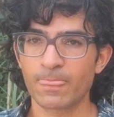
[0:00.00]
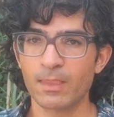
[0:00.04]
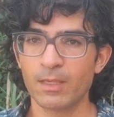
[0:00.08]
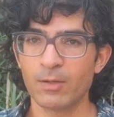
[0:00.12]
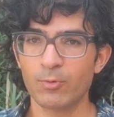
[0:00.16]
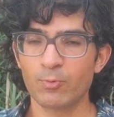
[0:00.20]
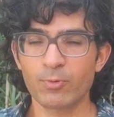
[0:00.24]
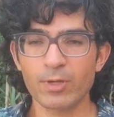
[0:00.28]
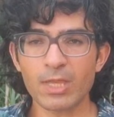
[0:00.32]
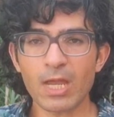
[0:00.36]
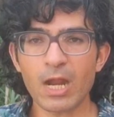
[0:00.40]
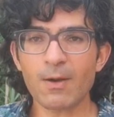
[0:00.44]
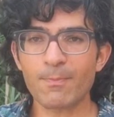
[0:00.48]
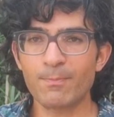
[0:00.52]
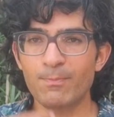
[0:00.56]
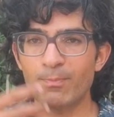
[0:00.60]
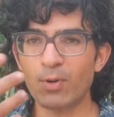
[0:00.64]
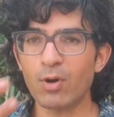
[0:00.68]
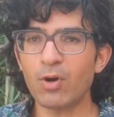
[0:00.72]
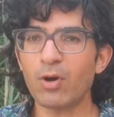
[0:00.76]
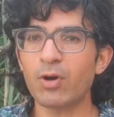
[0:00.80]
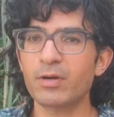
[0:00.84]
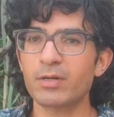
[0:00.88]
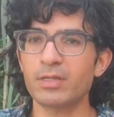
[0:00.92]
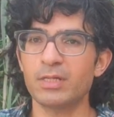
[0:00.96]
We are
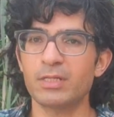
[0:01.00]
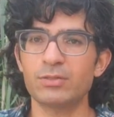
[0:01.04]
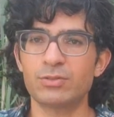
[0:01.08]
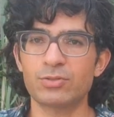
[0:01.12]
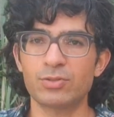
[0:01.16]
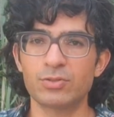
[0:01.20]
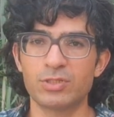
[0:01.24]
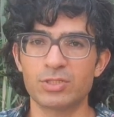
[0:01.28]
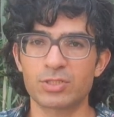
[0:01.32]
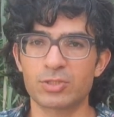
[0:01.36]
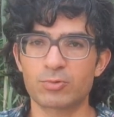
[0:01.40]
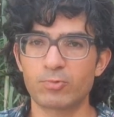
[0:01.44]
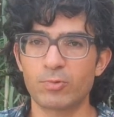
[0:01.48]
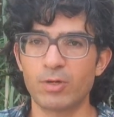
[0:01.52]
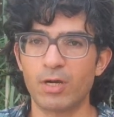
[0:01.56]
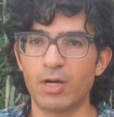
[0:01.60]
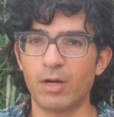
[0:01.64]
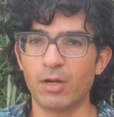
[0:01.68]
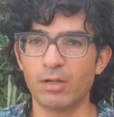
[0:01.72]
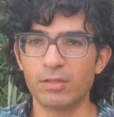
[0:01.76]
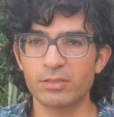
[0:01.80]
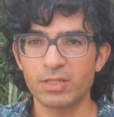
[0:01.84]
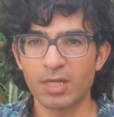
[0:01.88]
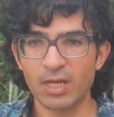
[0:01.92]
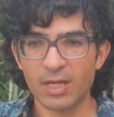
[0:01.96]
born into this
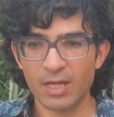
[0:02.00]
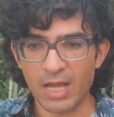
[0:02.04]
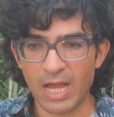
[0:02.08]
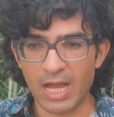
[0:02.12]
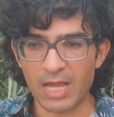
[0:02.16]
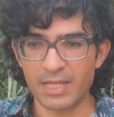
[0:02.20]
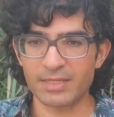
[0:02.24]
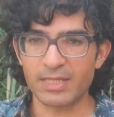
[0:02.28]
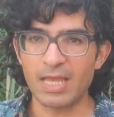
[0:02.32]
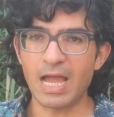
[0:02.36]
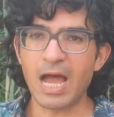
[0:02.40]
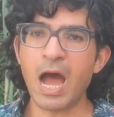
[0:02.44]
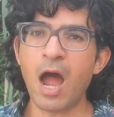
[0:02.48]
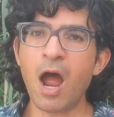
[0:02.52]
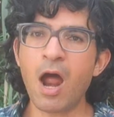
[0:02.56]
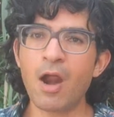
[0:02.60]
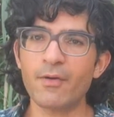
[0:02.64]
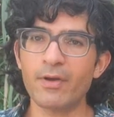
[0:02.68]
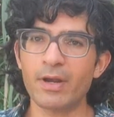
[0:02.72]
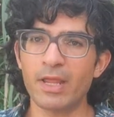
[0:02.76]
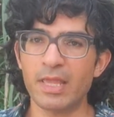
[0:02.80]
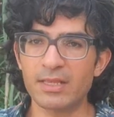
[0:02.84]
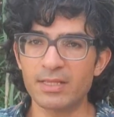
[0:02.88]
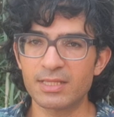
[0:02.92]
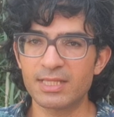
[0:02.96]
world and
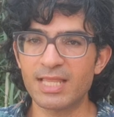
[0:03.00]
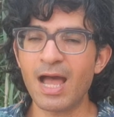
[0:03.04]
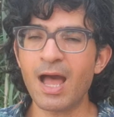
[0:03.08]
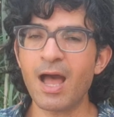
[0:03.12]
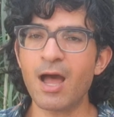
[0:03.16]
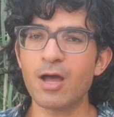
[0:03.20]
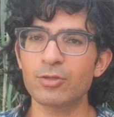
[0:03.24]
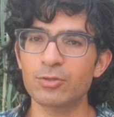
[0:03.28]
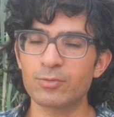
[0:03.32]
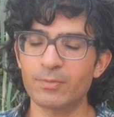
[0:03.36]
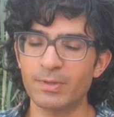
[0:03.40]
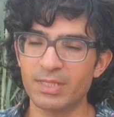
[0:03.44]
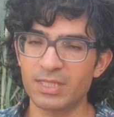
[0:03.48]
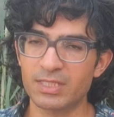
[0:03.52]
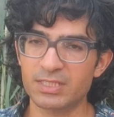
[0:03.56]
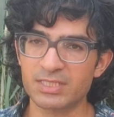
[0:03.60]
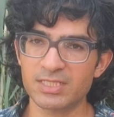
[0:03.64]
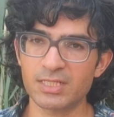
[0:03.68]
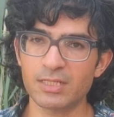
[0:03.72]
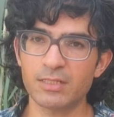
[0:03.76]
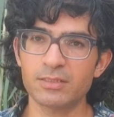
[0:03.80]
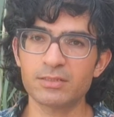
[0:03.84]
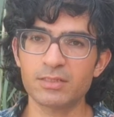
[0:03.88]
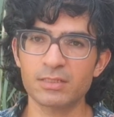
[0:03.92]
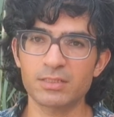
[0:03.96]
are endowed with a
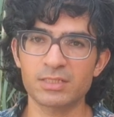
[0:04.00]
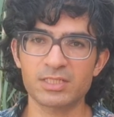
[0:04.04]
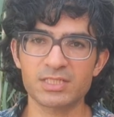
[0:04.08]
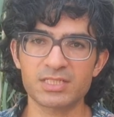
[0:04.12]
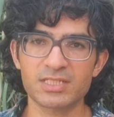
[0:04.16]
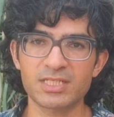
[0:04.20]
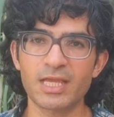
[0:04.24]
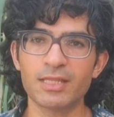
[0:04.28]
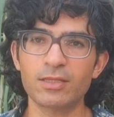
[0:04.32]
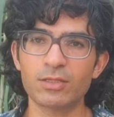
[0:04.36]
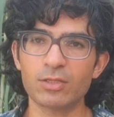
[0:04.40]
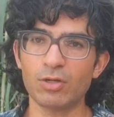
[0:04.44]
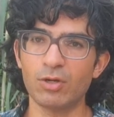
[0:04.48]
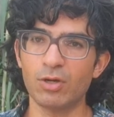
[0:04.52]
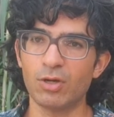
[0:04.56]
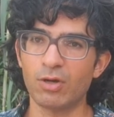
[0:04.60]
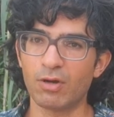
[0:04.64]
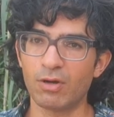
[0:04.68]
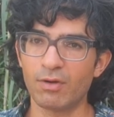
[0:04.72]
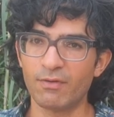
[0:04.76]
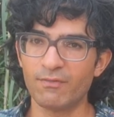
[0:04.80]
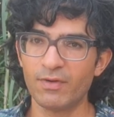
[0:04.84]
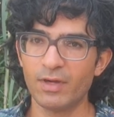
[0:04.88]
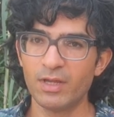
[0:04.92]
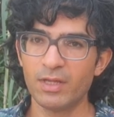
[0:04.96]
certain set
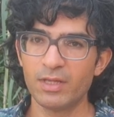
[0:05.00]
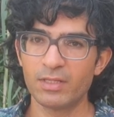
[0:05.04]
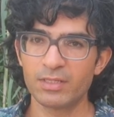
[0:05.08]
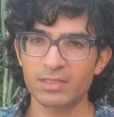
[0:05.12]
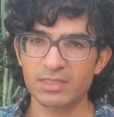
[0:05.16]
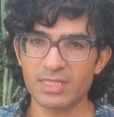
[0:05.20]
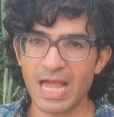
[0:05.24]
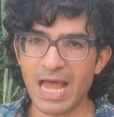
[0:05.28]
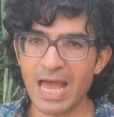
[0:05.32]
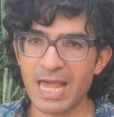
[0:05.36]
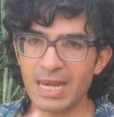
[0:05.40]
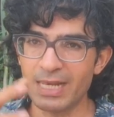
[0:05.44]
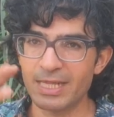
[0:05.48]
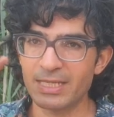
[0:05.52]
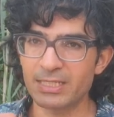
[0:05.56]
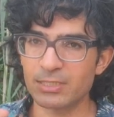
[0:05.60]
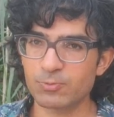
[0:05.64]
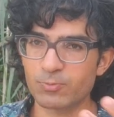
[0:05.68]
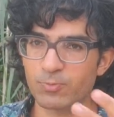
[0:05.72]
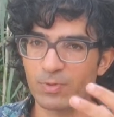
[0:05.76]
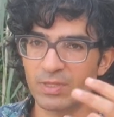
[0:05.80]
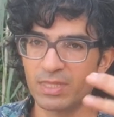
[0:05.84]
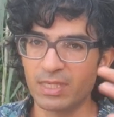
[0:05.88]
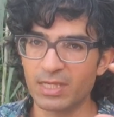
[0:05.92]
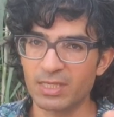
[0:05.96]
of talents,
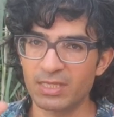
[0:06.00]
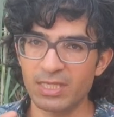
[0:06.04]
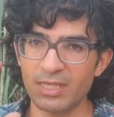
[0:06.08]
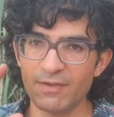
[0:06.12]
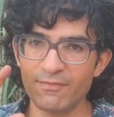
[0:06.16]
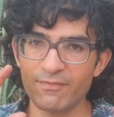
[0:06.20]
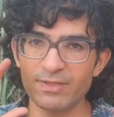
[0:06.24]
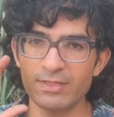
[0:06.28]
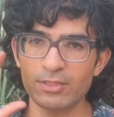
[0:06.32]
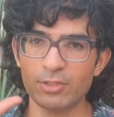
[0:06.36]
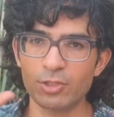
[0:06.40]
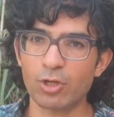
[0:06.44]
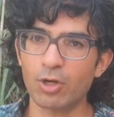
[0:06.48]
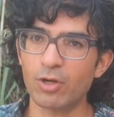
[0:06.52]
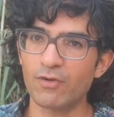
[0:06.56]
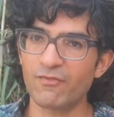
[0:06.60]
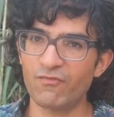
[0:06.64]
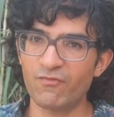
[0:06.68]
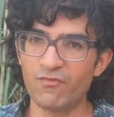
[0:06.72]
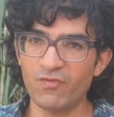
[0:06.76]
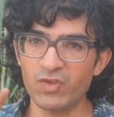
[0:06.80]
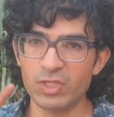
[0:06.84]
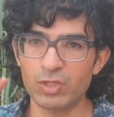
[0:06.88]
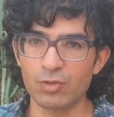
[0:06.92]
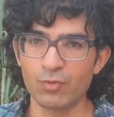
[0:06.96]
with a given
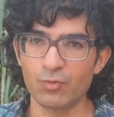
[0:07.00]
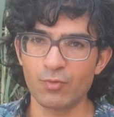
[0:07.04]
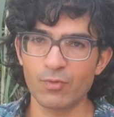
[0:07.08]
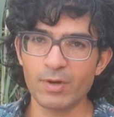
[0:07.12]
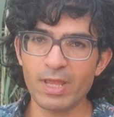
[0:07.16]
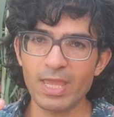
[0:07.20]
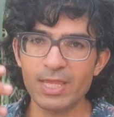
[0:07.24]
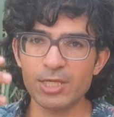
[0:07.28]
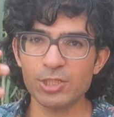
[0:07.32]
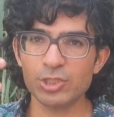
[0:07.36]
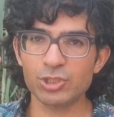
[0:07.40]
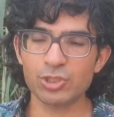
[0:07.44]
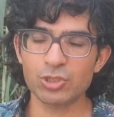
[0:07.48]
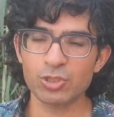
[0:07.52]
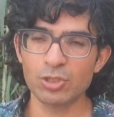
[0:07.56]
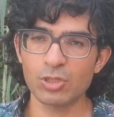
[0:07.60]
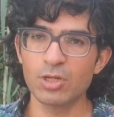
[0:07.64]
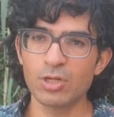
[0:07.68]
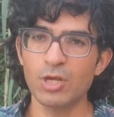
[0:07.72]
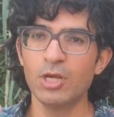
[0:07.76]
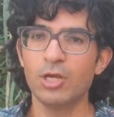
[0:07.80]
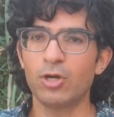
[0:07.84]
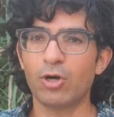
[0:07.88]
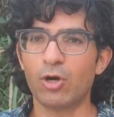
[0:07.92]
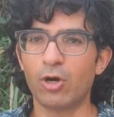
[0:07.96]
configuration
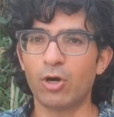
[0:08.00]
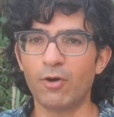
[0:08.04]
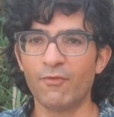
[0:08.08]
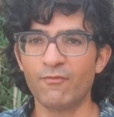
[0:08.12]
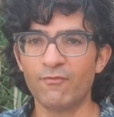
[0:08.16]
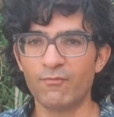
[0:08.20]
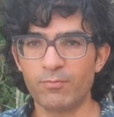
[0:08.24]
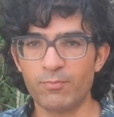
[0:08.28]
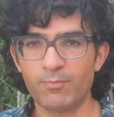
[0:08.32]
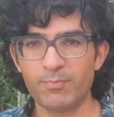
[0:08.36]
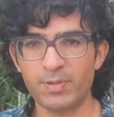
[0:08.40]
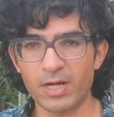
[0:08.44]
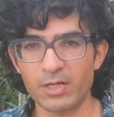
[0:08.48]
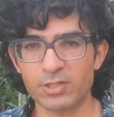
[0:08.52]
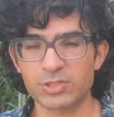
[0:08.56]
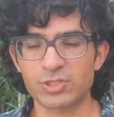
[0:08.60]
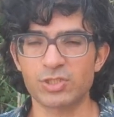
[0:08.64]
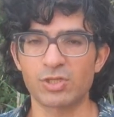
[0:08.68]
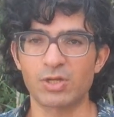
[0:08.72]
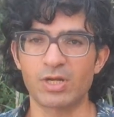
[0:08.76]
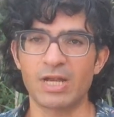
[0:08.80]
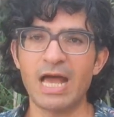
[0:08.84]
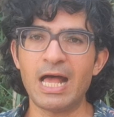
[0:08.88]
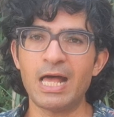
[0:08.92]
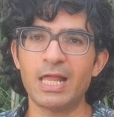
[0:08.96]
of
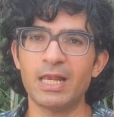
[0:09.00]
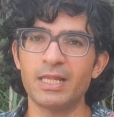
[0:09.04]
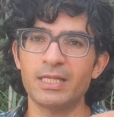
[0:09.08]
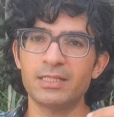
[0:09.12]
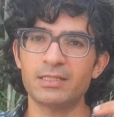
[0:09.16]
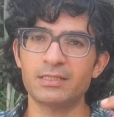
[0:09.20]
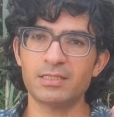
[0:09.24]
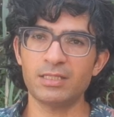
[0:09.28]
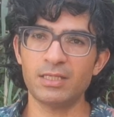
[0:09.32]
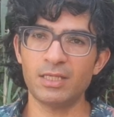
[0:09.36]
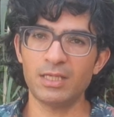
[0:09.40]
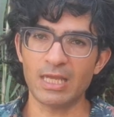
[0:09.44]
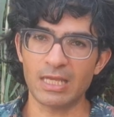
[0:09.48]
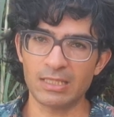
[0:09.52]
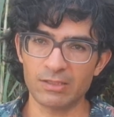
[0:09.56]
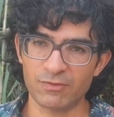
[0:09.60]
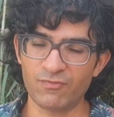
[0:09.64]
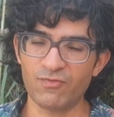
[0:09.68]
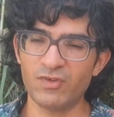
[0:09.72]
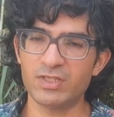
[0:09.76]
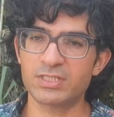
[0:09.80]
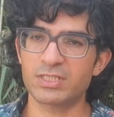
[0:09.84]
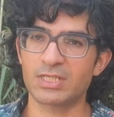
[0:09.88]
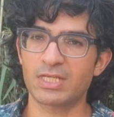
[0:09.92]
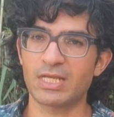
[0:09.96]
personality and
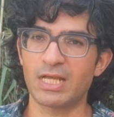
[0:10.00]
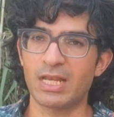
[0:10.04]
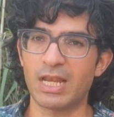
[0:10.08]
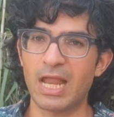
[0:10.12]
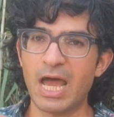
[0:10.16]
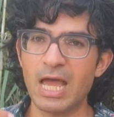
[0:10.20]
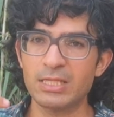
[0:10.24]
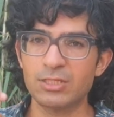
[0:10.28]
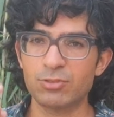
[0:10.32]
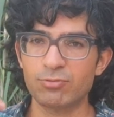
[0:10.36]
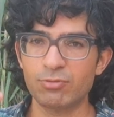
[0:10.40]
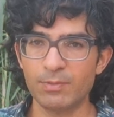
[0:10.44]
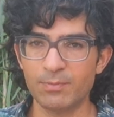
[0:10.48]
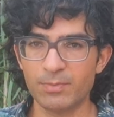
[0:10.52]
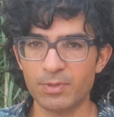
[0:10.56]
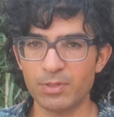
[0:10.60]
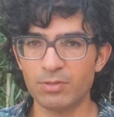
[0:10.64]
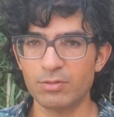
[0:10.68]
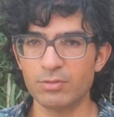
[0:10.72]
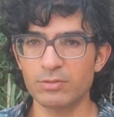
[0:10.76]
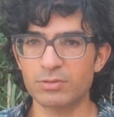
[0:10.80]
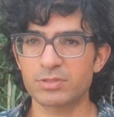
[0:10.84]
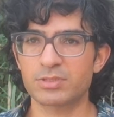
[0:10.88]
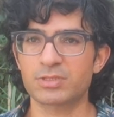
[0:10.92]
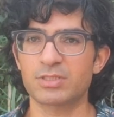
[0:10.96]
physical
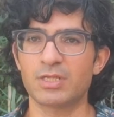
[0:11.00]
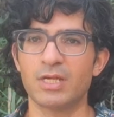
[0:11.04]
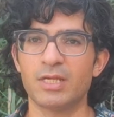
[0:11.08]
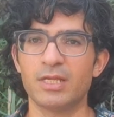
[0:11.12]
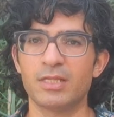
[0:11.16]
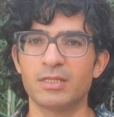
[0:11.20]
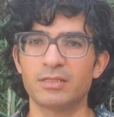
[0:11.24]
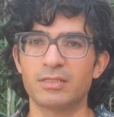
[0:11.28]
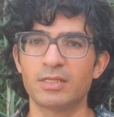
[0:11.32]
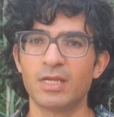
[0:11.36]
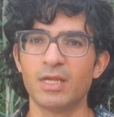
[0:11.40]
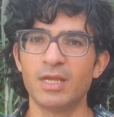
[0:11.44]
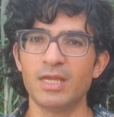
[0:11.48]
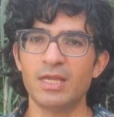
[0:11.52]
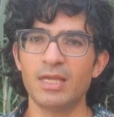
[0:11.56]
attributes and